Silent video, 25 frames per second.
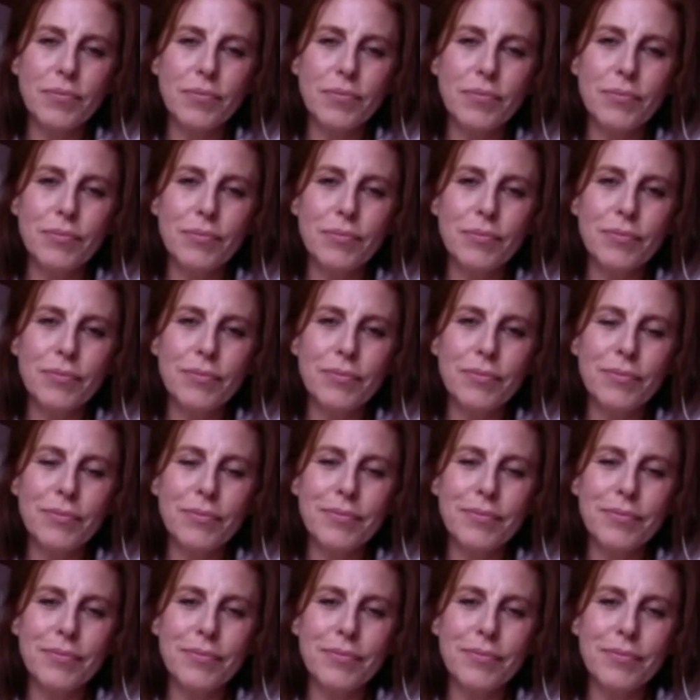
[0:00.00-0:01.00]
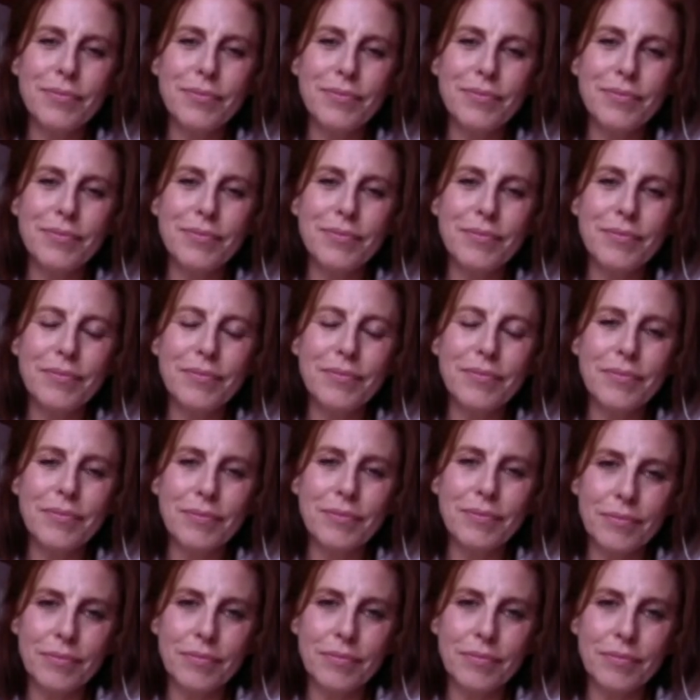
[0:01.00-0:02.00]

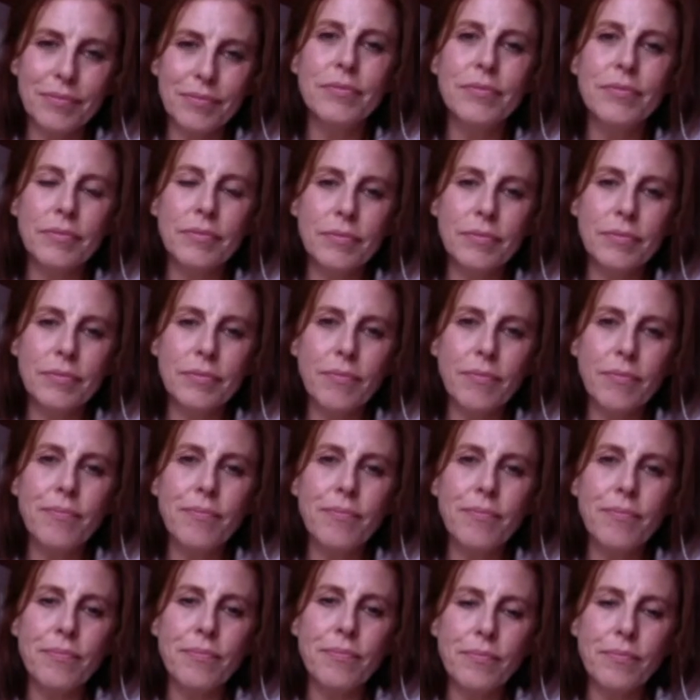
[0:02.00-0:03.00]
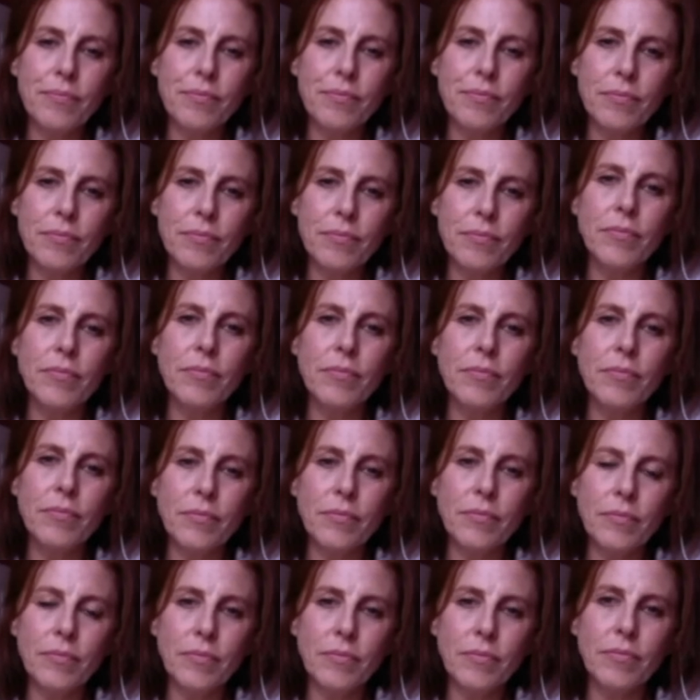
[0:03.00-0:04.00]

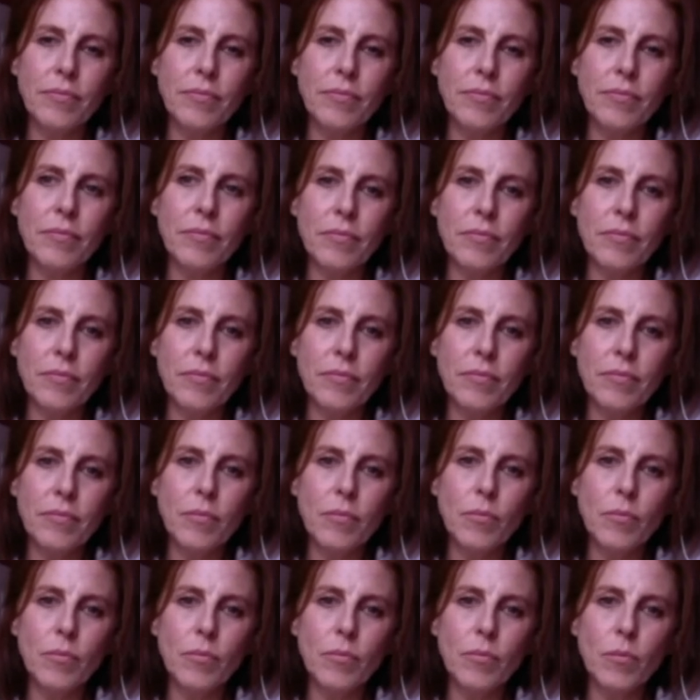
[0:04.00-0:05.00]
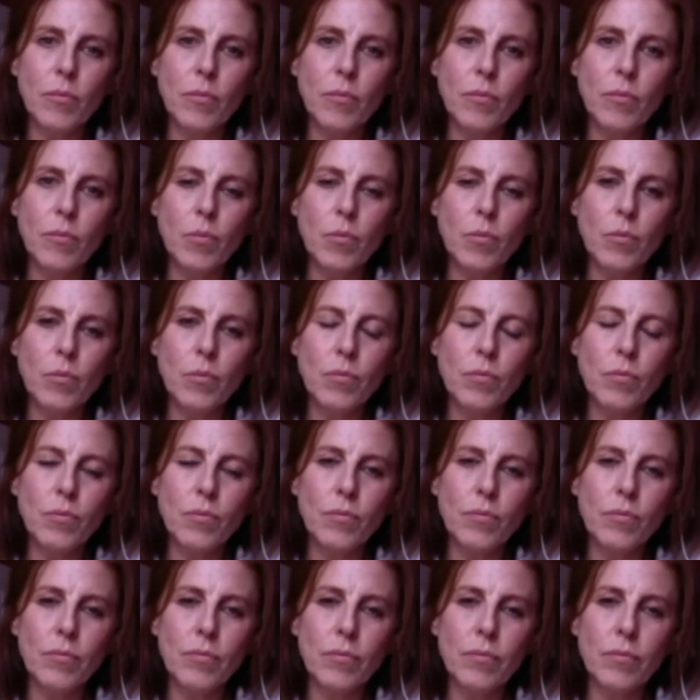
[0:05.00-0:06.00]

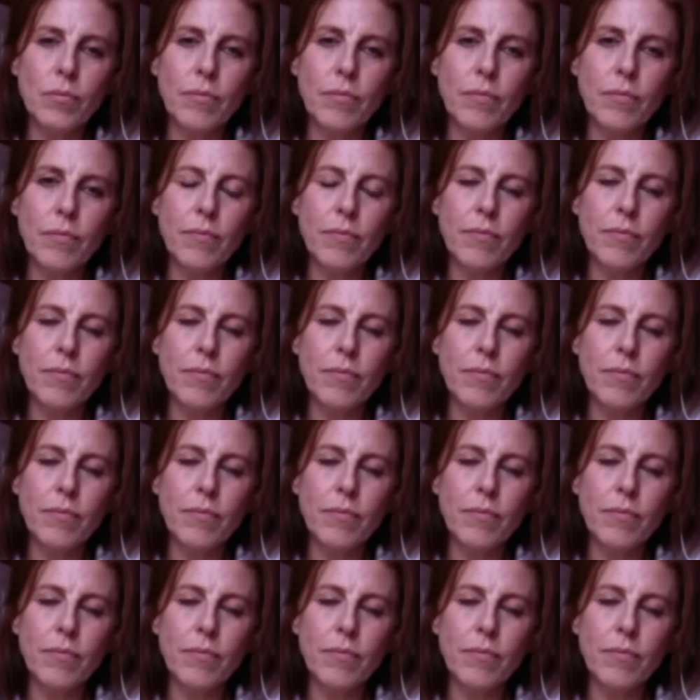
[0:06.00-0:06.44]
(not speaking)